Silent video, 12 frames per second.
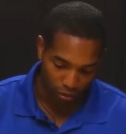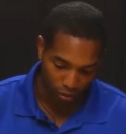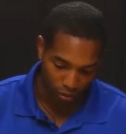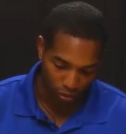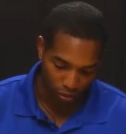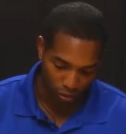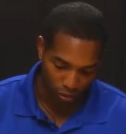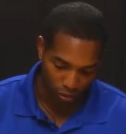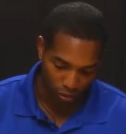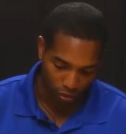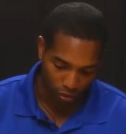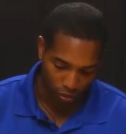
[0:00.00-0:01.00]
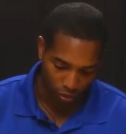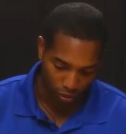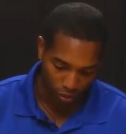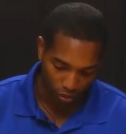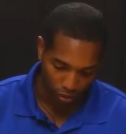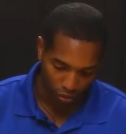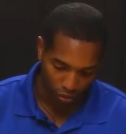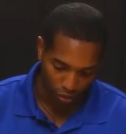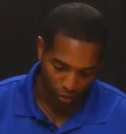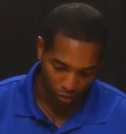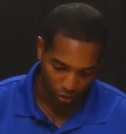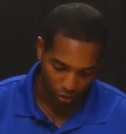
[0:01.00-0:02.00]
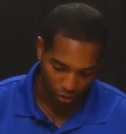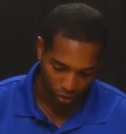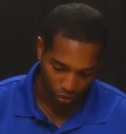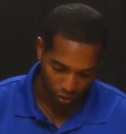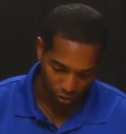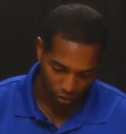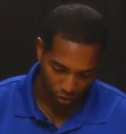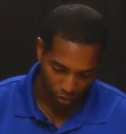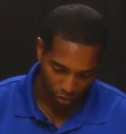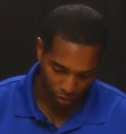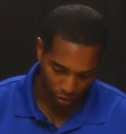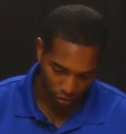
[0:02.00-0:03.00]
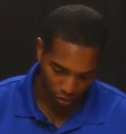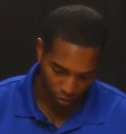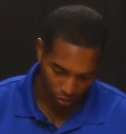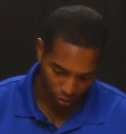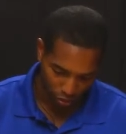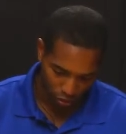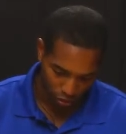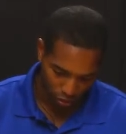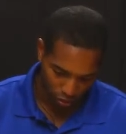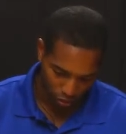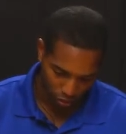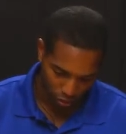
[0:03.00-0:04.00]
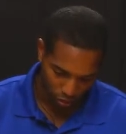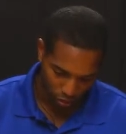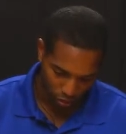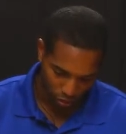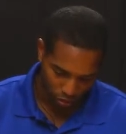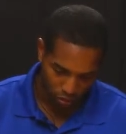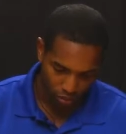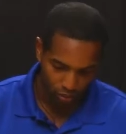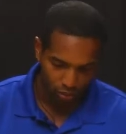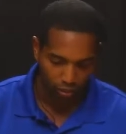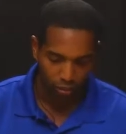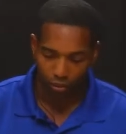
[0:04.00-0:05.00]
(silence)